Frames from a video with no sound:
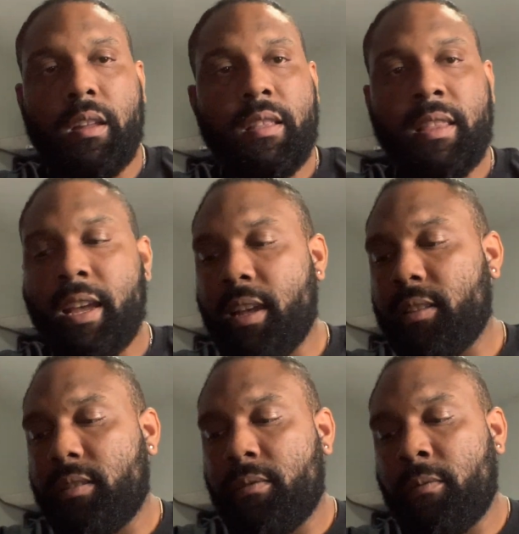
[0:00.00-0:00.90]

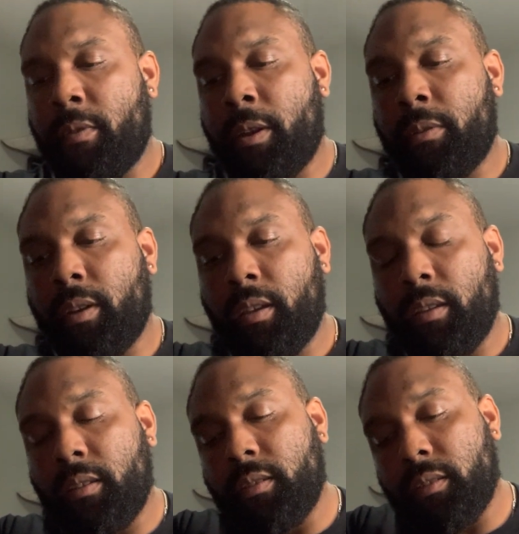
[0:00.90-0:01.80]
not very
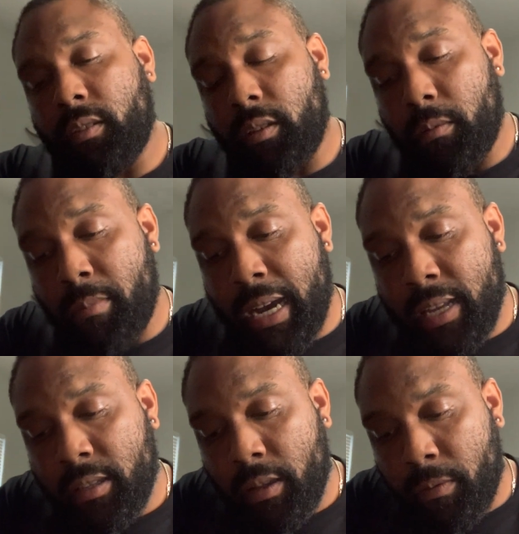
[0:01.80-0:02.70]

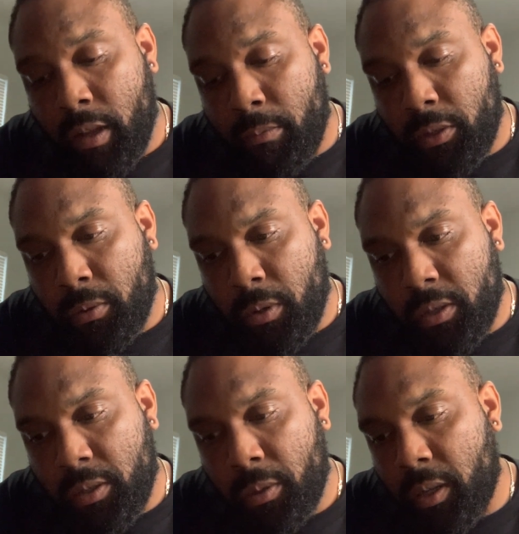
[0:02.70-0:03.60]
positive coming
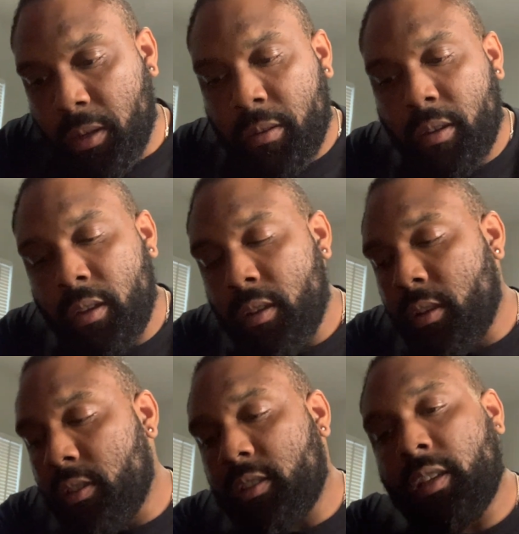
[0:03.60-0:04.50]
towards you here.
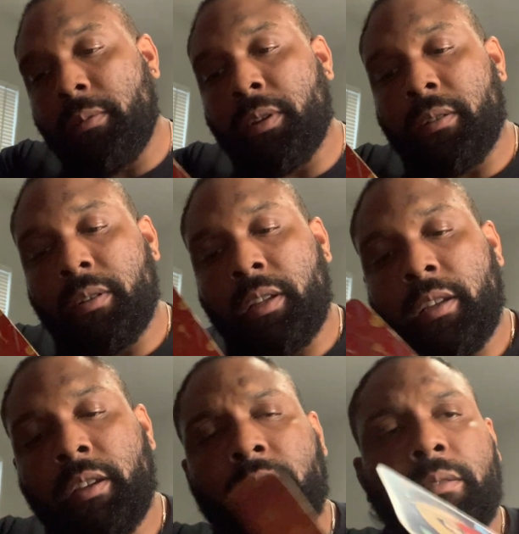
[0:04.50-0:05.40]
Let's keep going
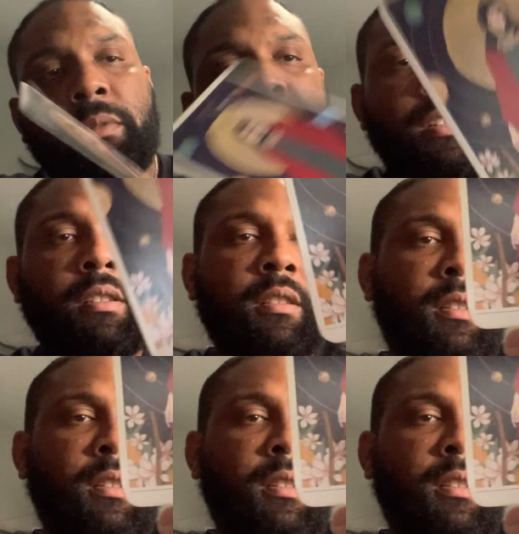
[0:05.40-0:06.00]
here. On the Magician.